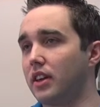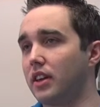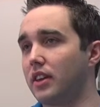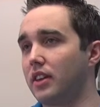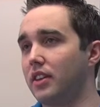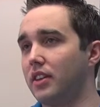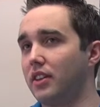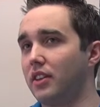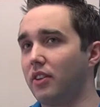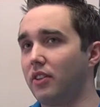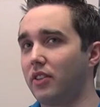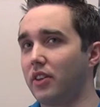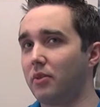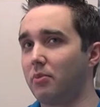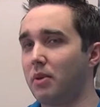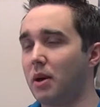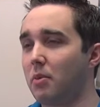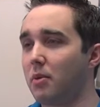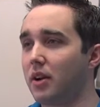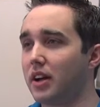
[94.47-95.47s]
They, you know,
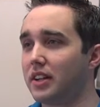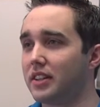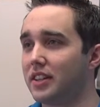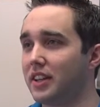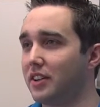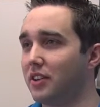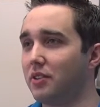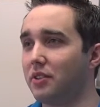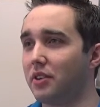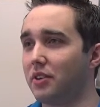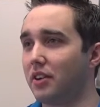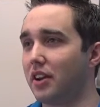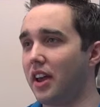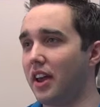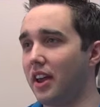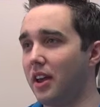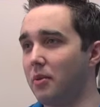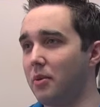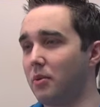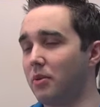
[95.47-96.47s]
they knew your
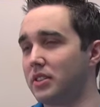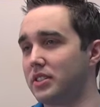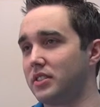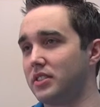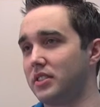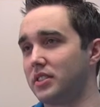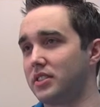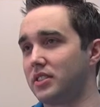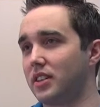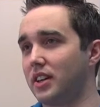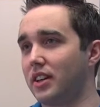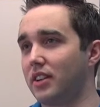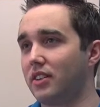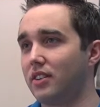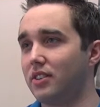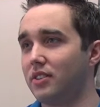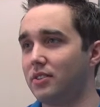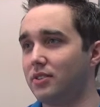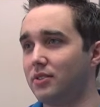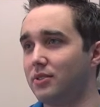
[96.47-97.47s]
name. It wasn't just like,
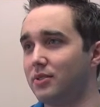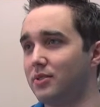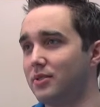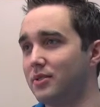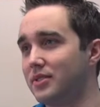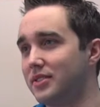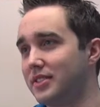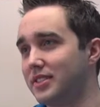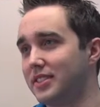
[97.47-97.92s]
oh,